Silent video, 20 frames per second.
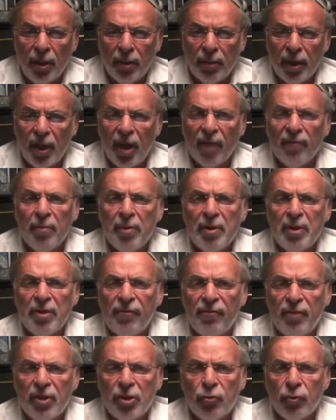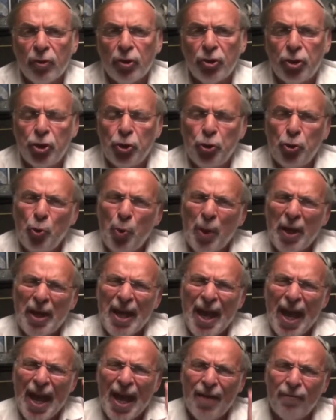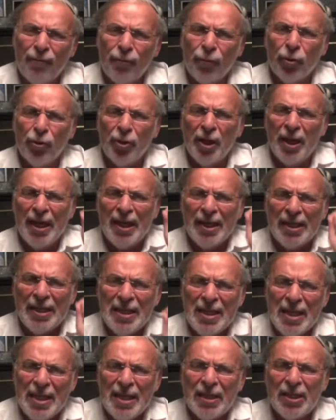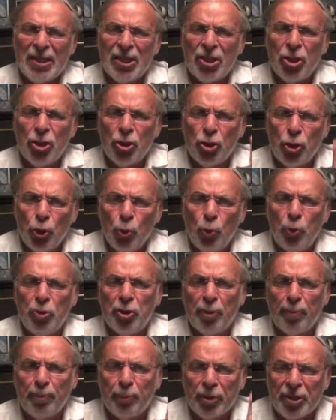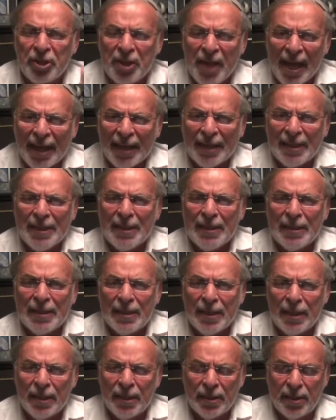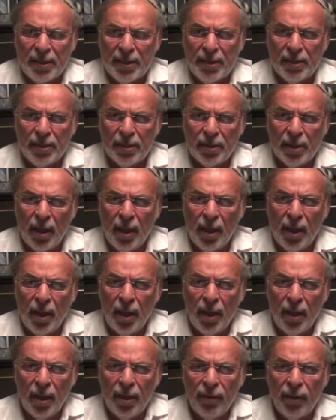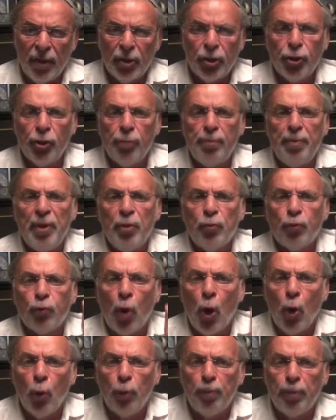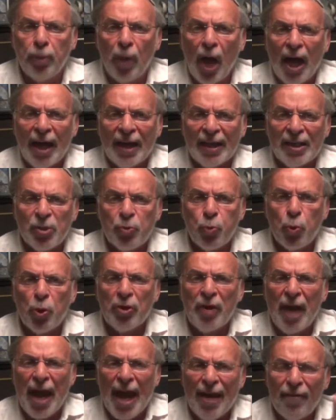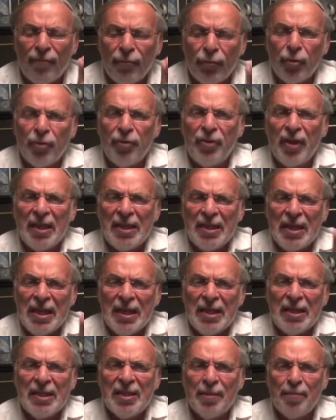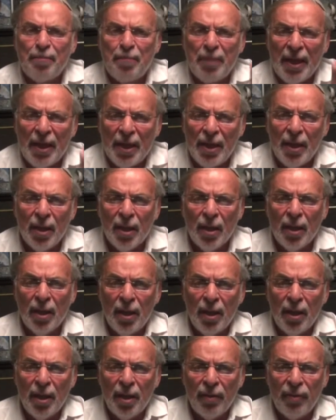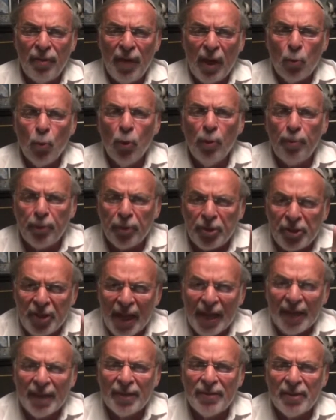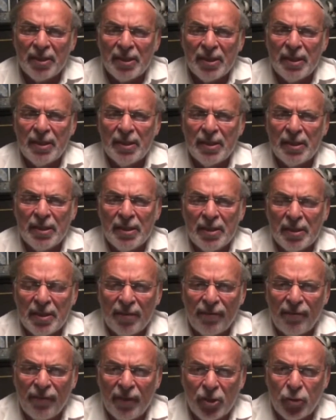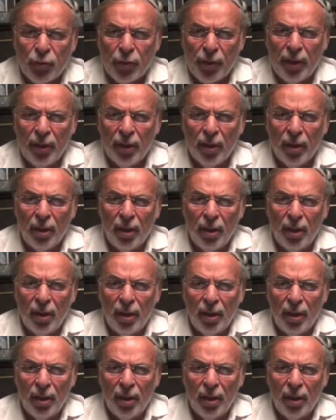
The government of Israel should do whatever it needs to do to protect its citizens. There should be roadblocks wherever they need to be that will protect the citizens of Israel.